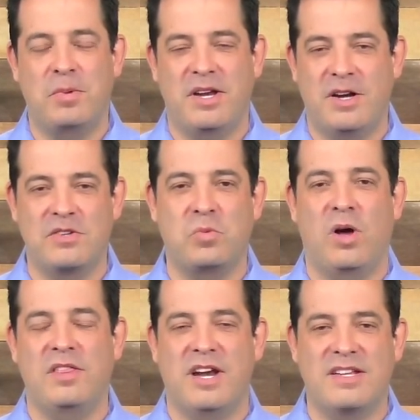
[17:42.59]
but here's
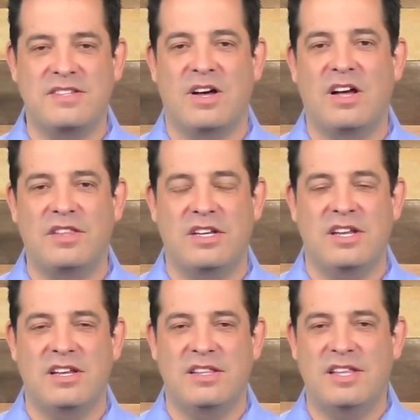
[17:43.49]
one that I saw
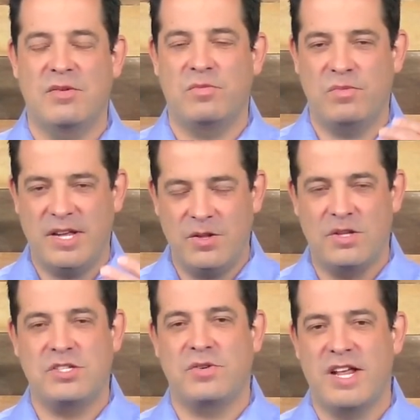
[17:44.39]
that
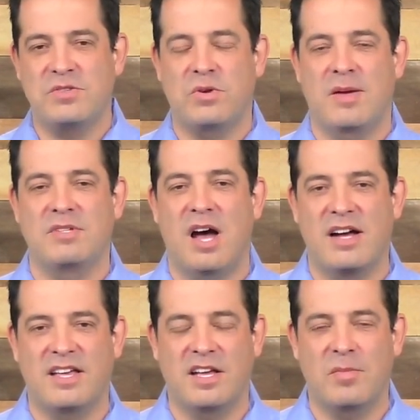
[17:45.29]
illustrates what I'm
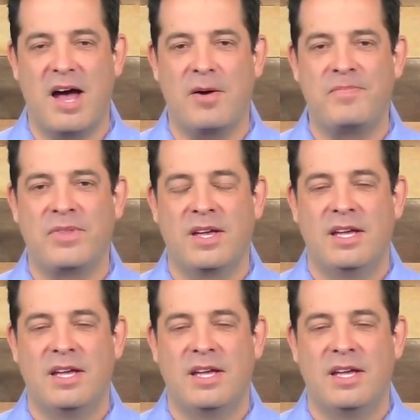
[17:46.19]
talking about.